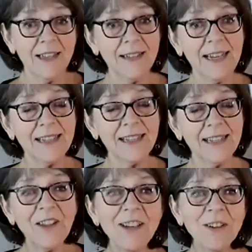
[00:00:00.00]
And at the
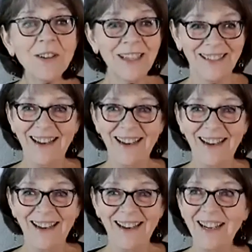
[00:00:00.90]
end of it,
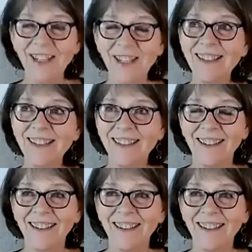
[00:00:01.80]
he says,
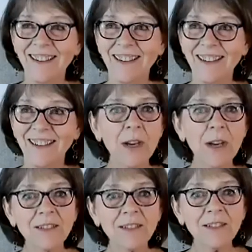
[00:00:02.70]
if you
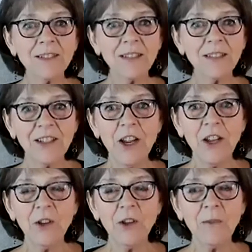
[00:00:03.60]
come to
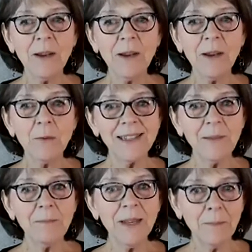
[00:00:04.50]
London, you might want to
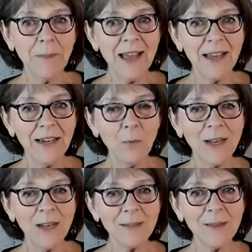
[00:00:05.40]
see Big Ben
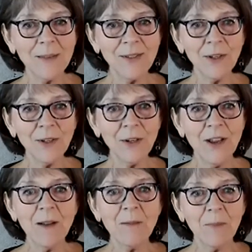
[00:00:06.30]
and
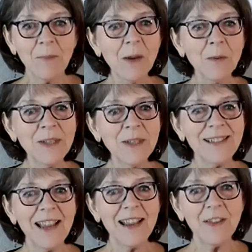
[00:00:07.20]
Westminster, but I
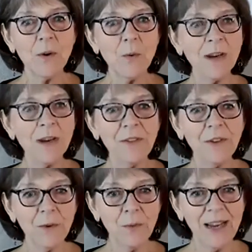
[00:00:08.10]
would say that one
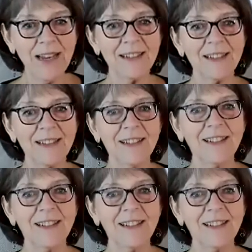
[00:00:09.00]
of the great